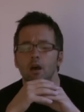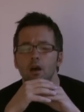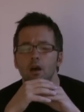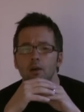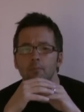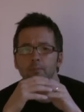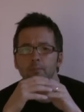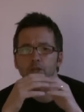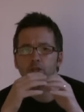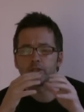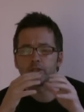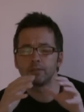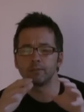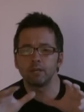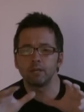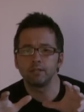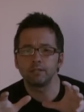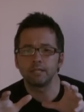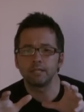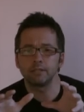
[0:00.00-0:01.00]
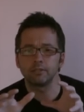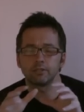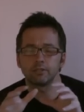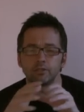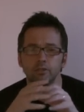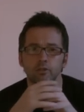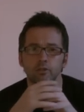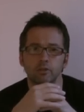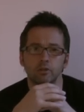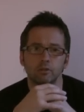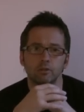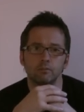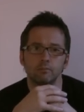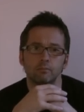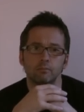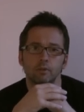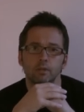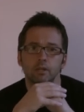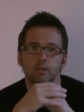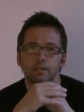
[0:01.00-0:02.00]
Uh, because I'm going down to
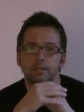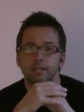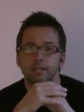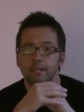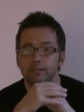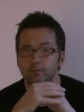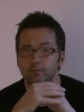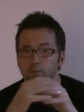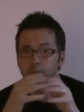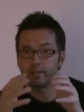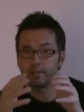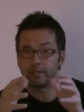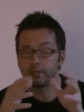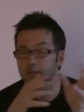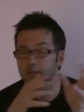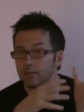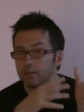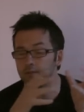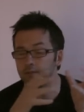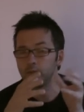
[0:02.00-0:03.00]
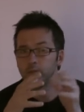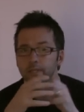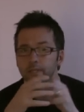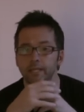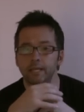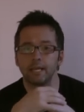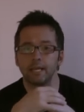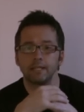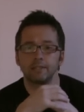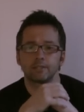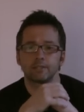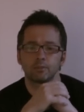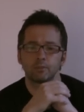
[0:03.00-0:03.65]
Stockholm next week over the weekend.